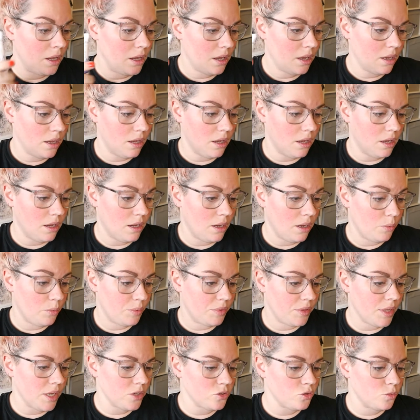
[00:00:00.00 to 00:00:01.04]
with
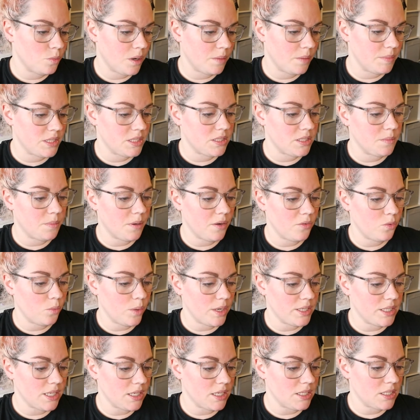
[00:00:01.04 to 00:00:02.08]
natural pumice to buff
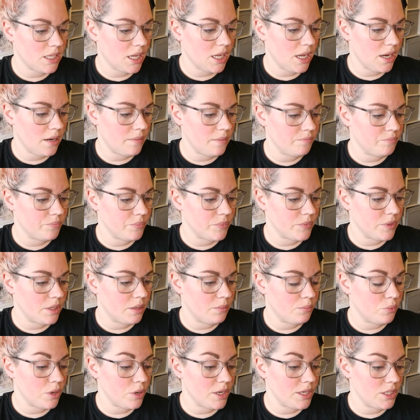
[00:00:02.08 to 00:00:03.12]
away dead skin,
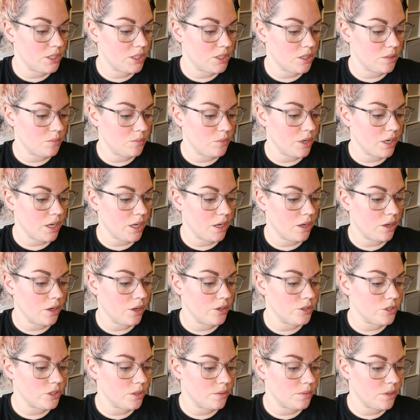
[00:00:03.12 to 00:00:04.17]
brightening turmeric and
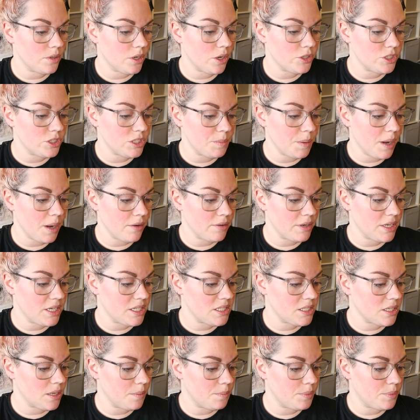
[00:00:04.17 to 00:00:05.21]
goji
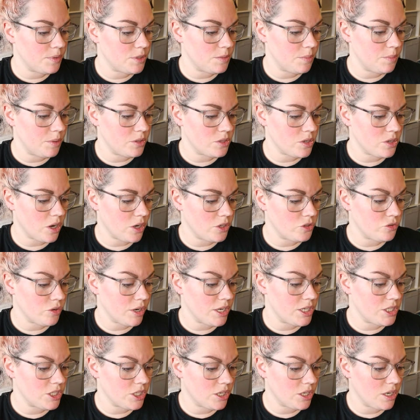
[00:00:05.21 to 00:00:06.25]
berries to boost
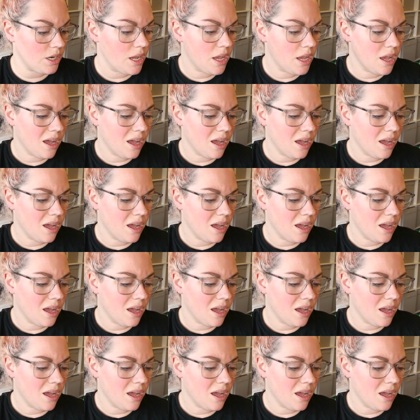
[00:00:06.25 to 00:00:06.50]
hydration.